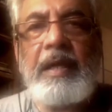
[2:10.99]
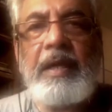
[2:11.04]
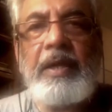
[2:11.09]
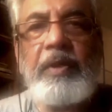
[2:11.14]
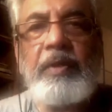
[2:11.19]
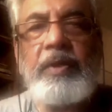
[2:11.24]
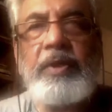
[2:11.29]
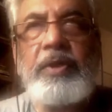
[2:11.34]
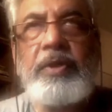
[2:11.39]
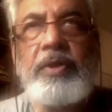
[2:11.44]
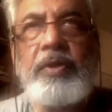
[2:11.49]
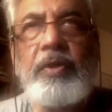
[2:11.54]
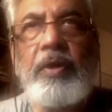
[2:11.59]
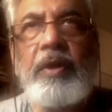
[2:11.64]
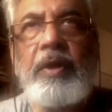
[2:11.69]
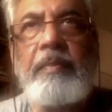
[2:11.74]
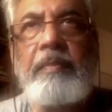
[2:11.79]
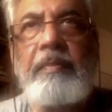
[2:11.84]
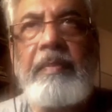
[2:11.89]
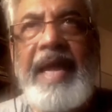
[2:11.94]
you
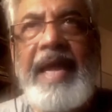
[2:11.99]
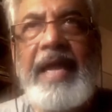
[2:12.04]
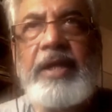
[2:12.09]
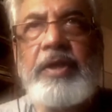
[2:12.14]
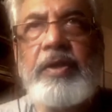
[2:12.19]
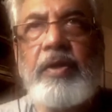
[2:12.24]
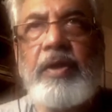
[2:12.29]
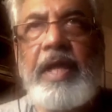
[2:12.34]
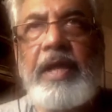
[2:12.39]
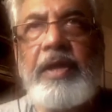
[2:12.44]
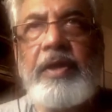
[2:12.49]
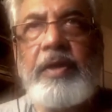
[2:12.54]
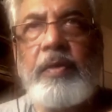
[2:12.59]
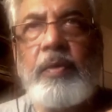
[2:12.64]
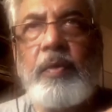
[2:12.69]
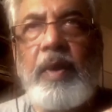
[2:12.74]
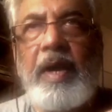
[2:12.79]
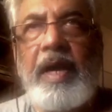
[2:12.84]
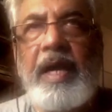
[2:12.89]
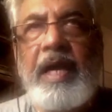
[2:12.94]
should make sure that
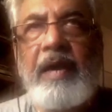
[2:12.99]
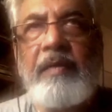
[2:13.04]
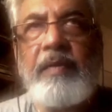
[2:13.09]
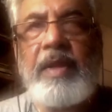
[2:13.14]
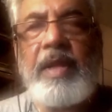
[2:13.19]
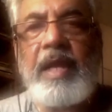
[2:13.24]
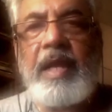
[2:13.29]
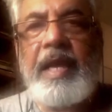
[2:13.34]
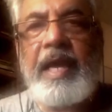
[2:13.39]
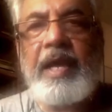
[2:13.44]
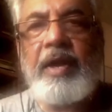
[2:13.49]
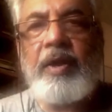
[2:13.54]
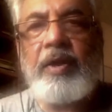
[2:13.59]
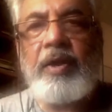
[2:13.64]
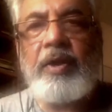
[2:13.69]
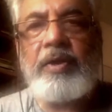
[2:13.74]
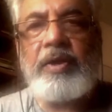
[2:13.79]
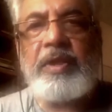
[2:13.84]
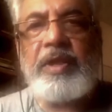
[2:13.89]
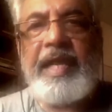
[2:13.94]
you're working with the kind of
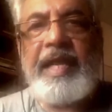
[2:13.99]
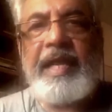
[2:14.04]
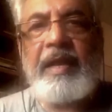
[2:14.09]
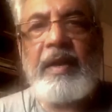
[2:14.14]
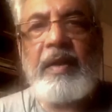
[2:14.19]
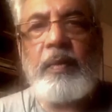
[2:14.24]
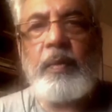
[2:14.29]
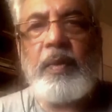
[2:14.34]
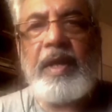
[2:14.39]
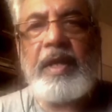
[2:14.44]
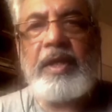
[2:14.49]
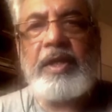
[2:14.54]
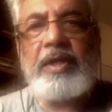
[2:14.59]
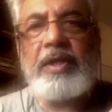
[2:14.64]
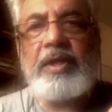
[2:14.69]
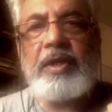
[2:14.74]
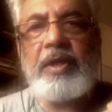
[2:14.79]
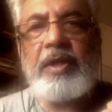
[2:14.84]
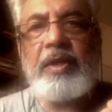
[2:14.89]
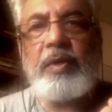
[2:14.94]
cuisine
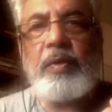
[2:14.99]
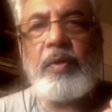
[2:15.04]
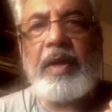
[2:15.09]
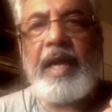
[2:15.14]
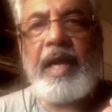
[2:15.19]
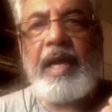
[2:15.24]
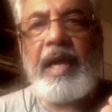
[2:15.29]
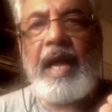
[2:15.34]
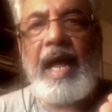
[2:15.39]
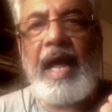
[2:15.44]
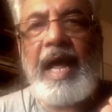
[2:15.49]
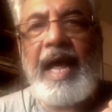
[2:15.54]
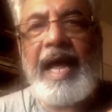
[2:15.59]
which you can